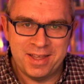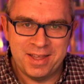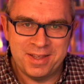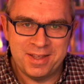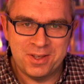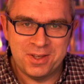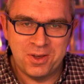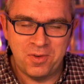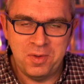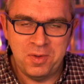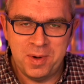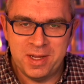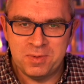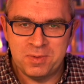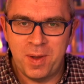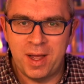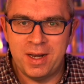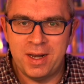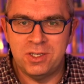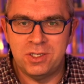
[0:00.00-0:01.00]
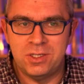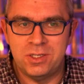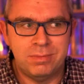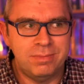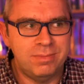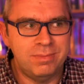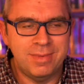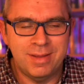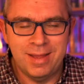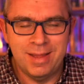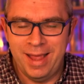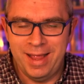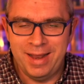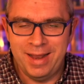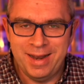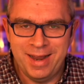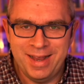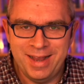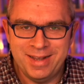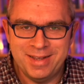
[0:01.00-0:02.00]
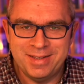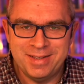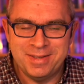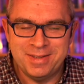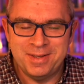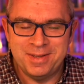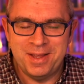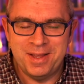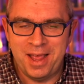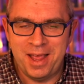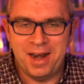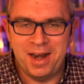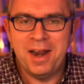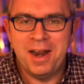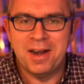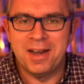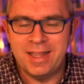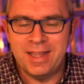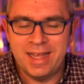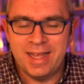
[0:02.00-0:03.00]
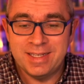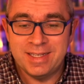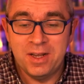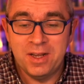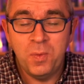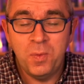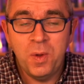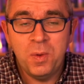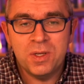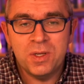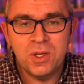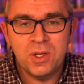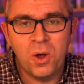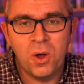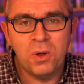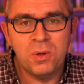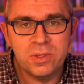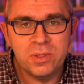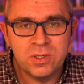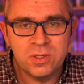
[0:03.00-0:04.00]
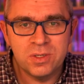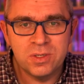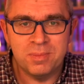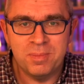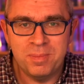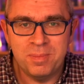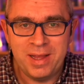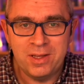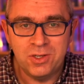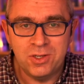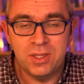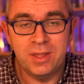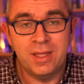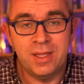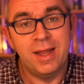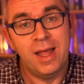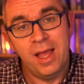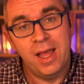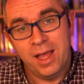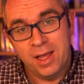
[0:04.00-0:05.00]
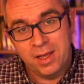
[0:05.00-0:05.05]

Coffee Break Spanish in an earlier lesson, we would also mention that